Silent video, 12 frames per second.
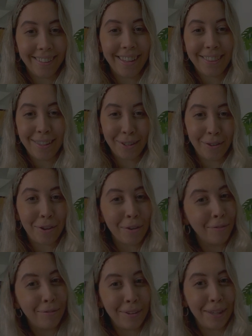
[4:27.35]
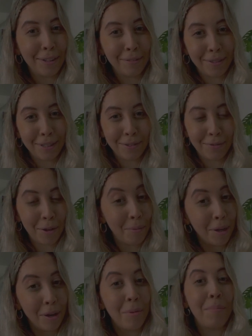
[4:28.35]
the look and feel of this film
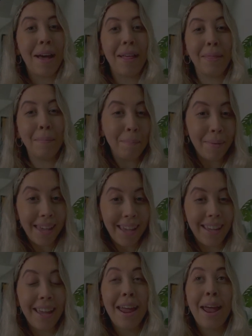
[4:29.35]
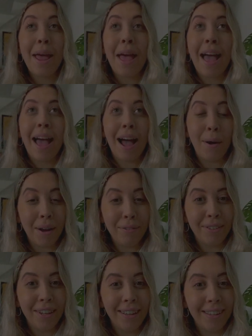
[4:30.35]
a lot better than me.
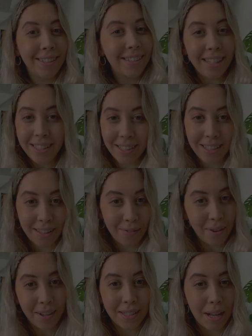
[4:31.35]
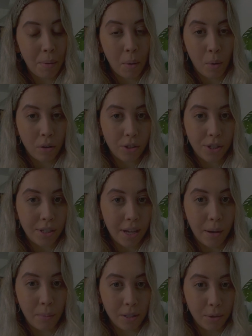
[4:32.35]
However, since the first time I watched
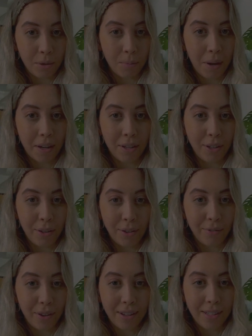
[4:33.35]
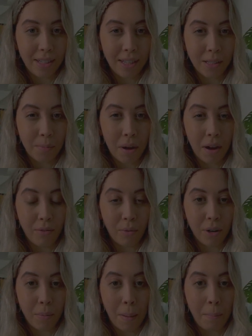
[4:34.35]
it, which was back at university as part of
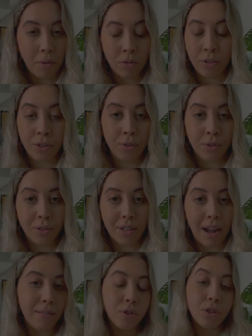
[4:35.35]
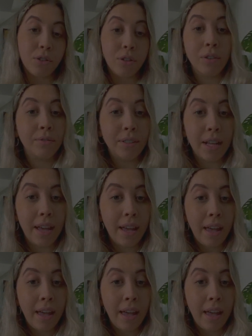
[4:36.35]
one of my modules, I've just loved it.